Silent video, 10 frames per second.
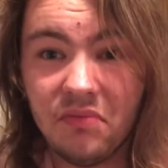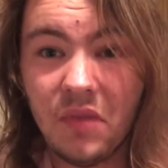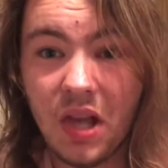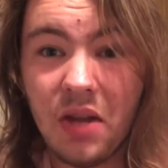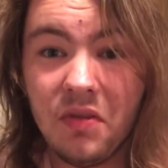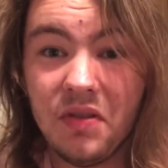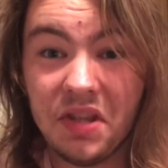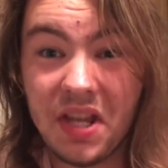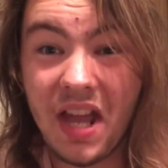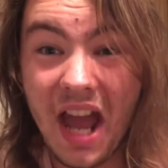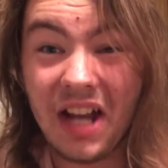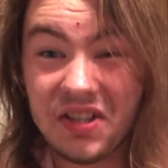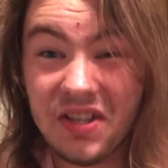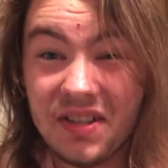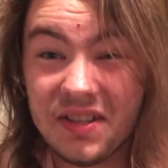And the
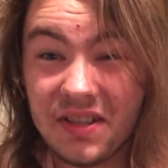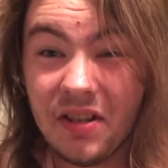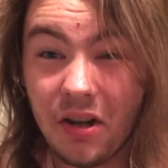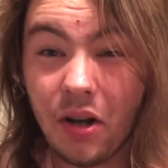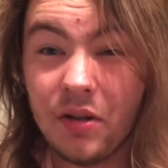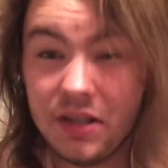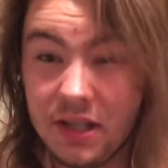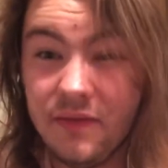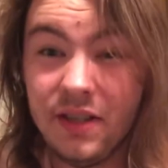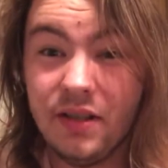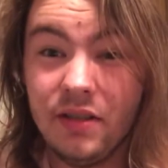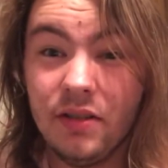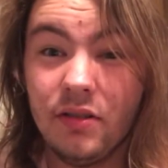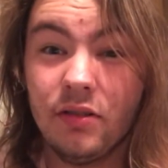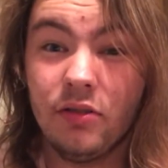actions are even
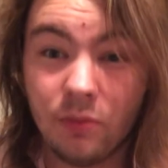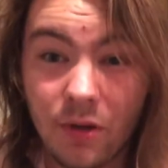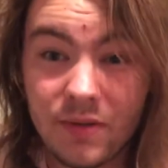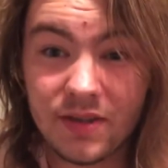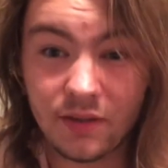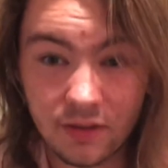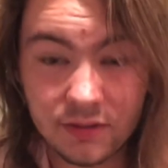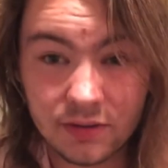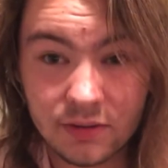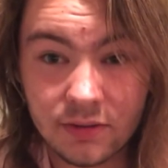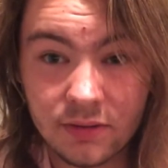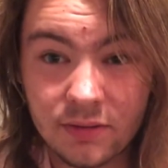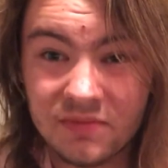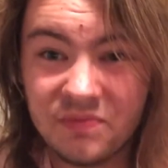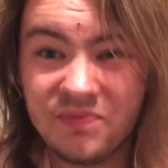grosser.
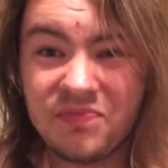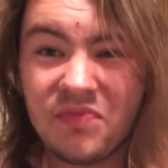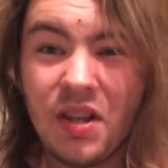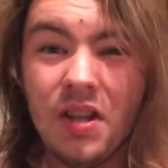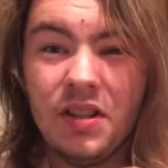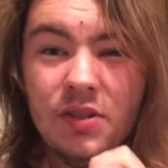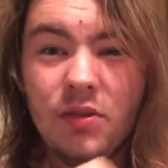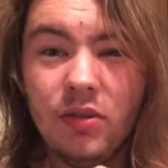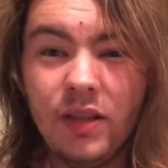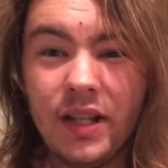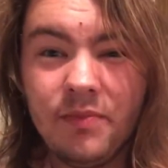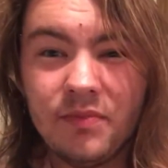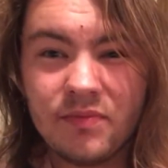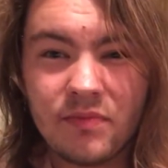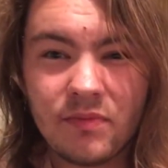You claim
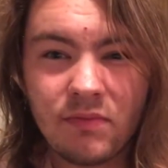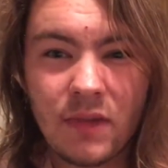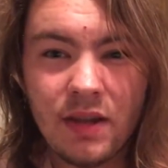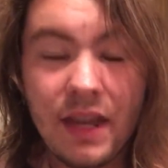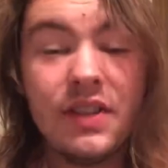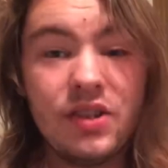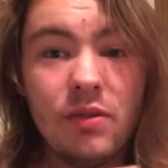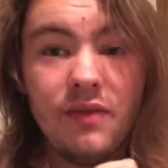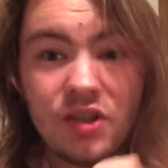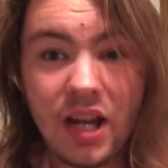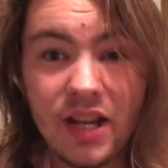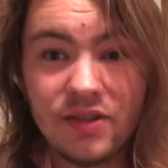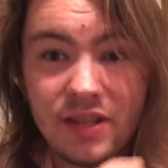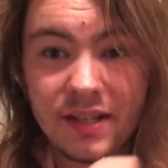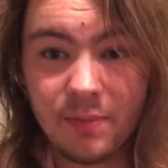that you have
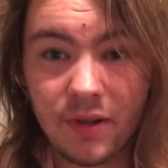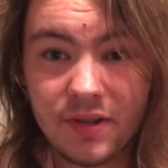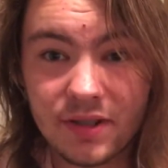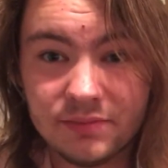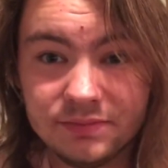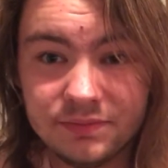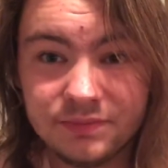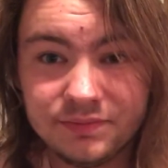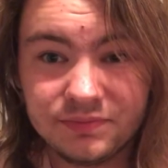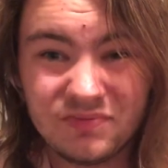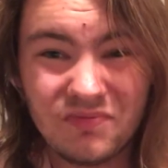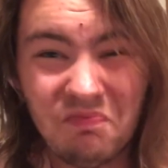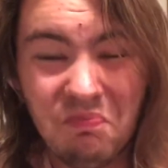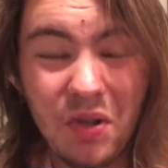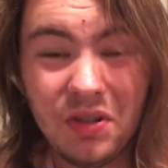changed as a person.
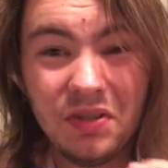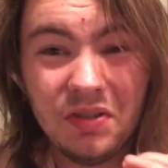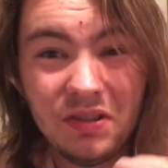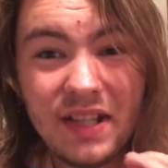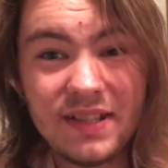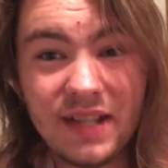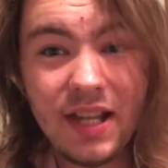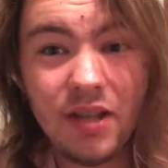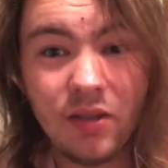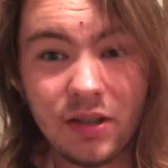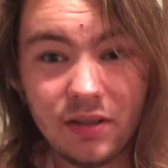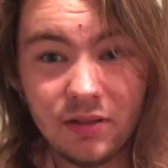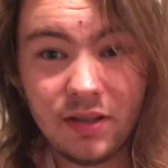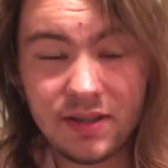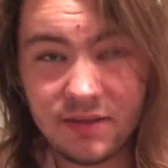But let's take a look.
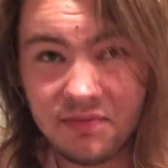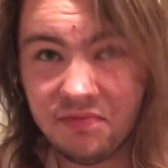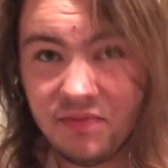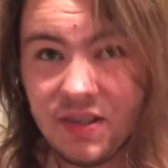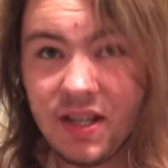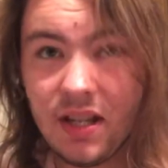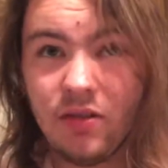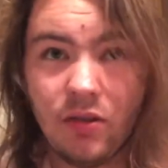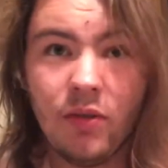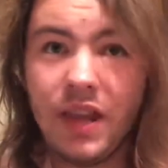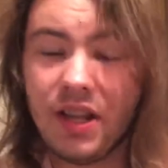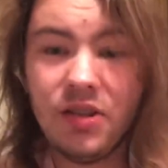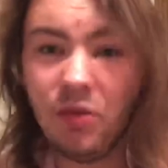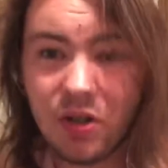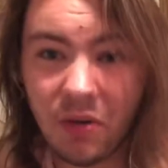Let's take a look. Or that
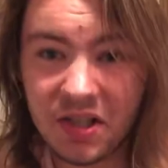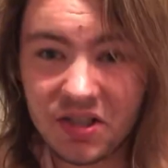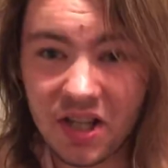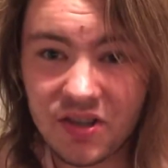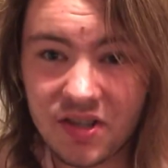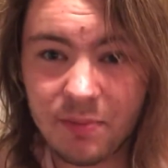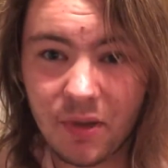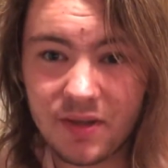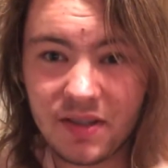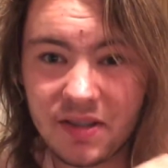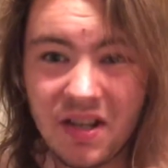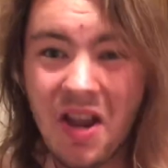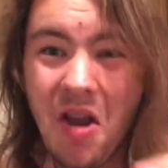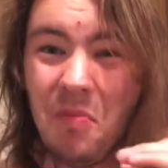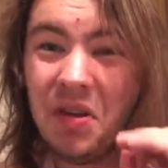you are going to change as a person.
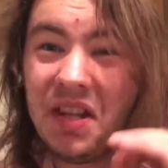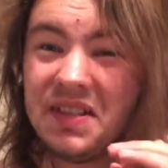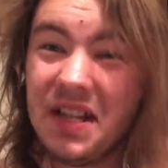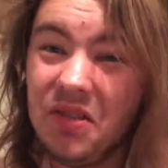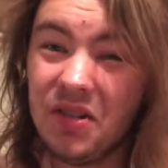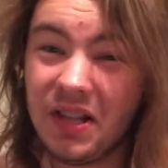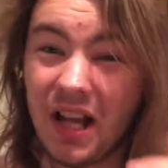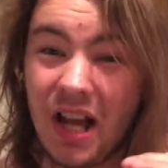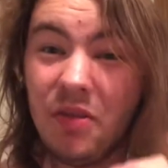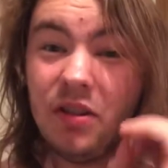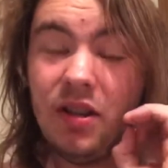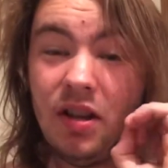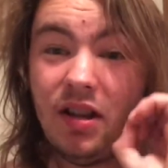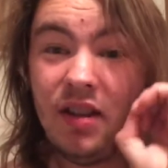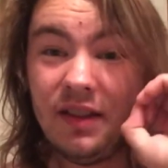But let's take a look at how
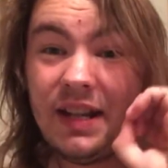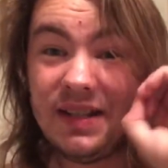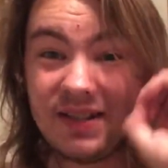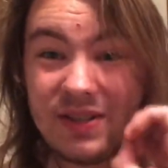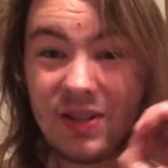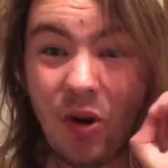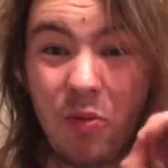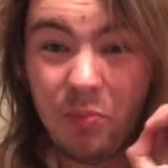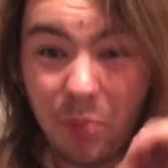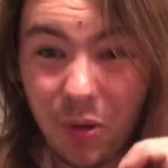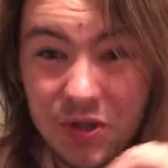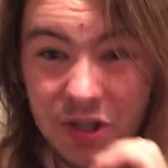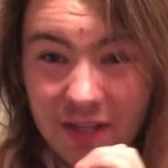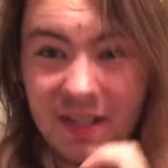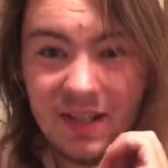that is so
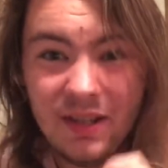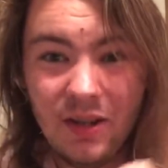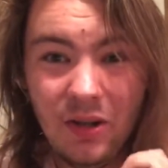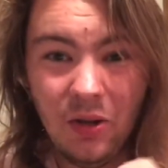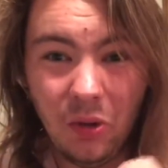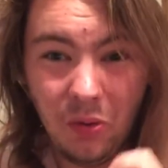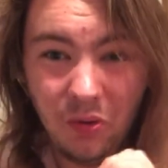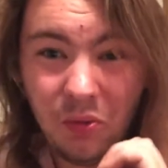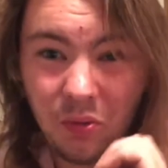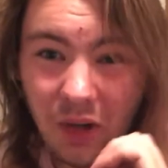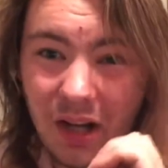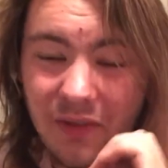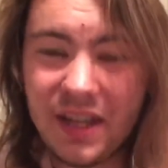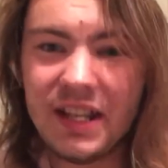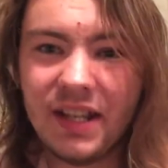bullshit right
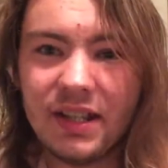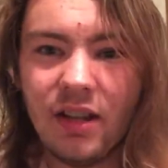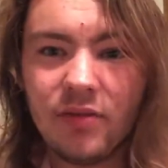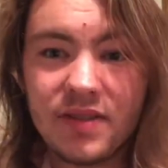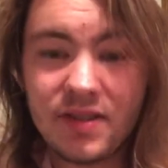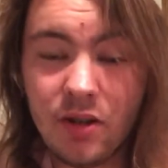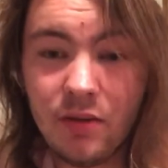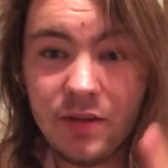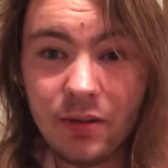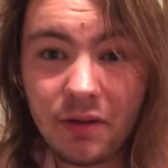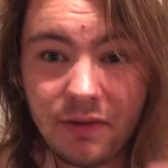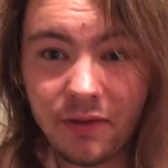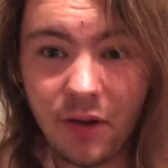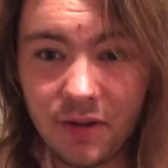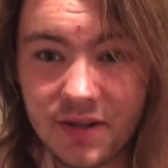off the get-go. So your
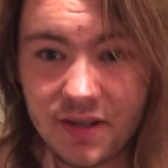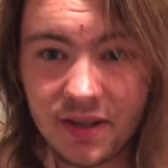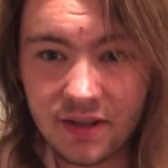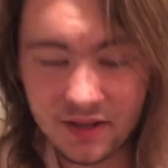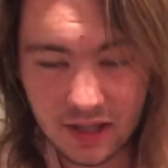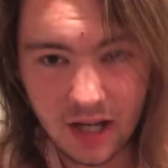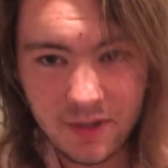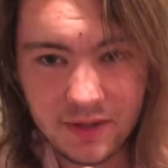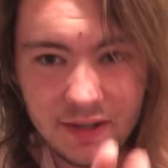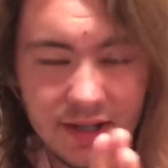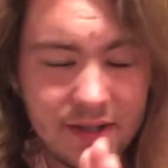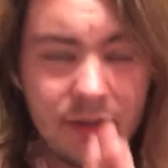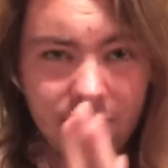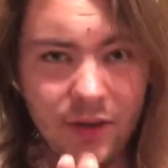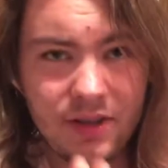first time you did this, your
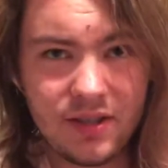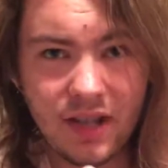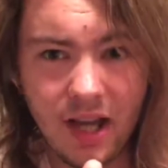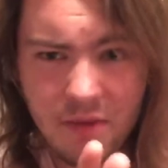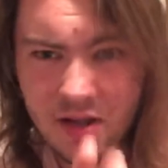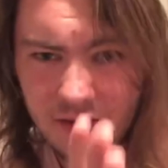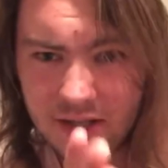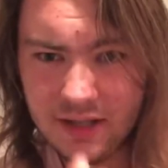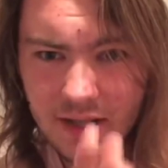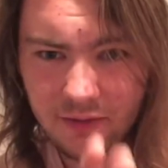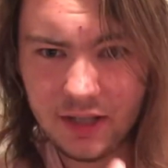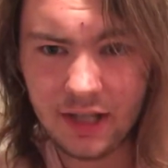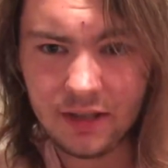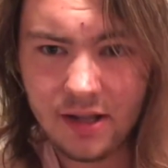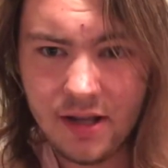first time, let's not
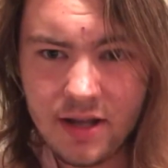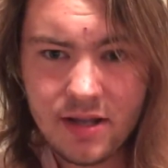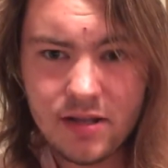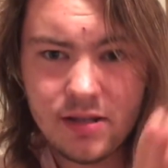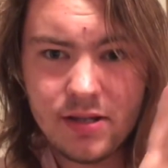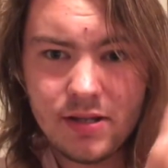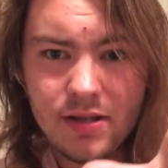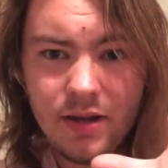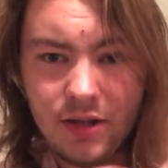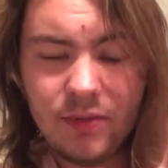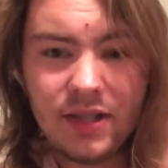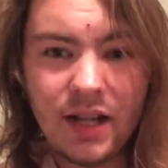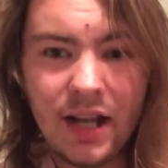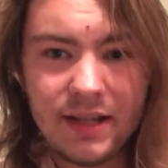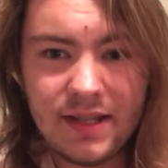forget, you
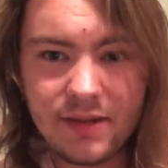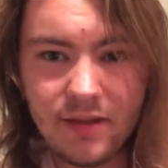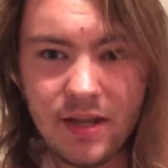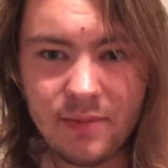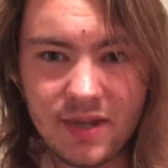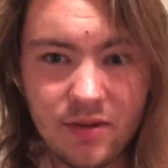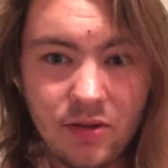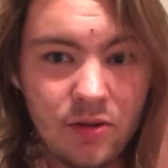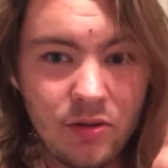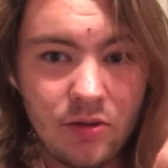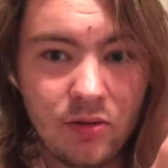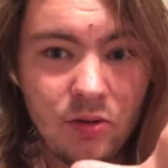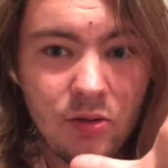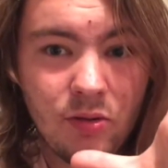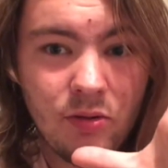denied these claims
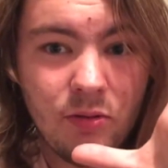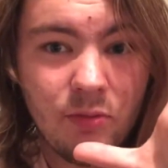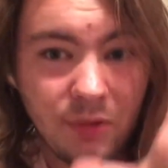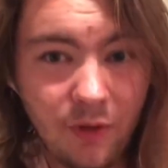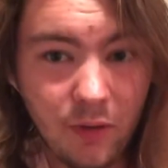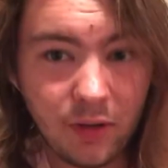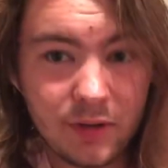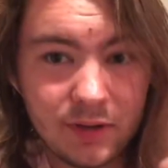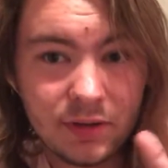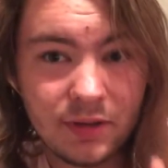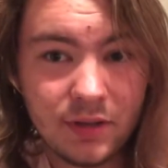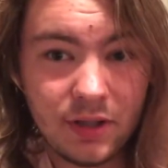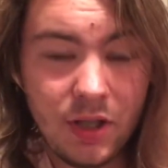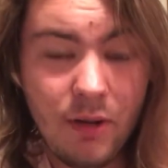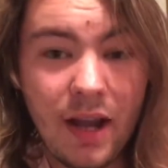before.
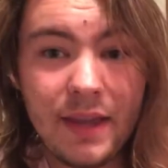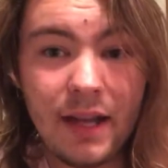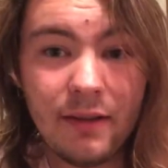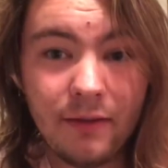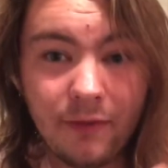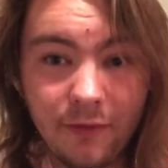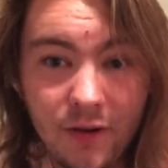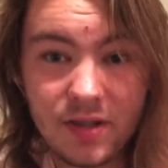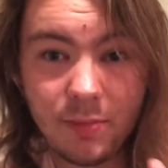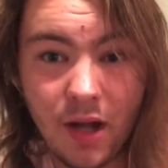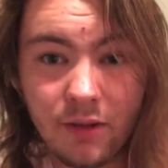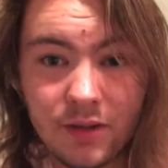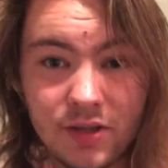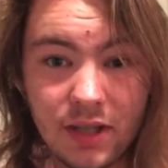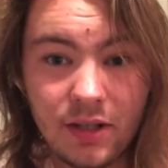You had that first
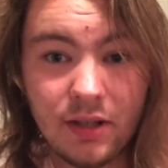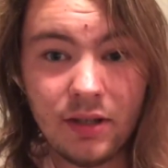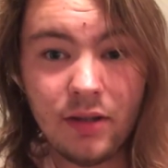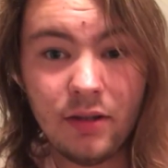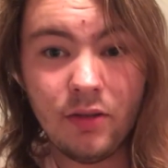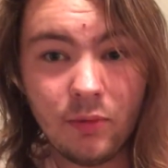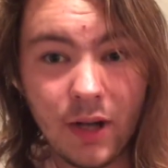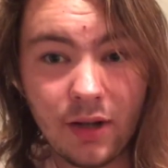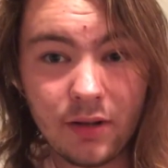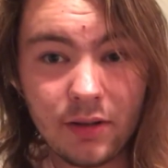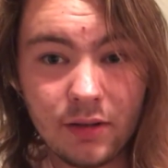apology where